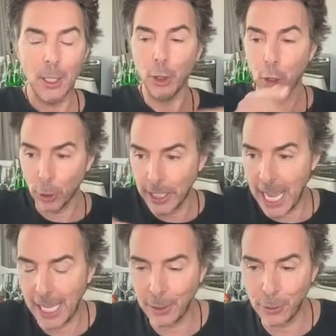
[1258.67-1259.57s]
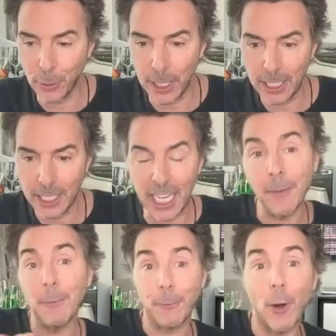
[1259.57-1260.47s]
learning how to do it
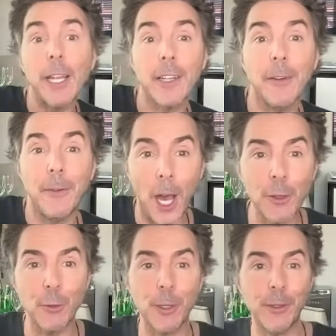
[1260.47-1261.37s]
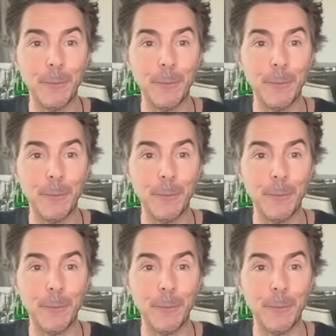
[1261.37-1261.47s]
in front of hundreds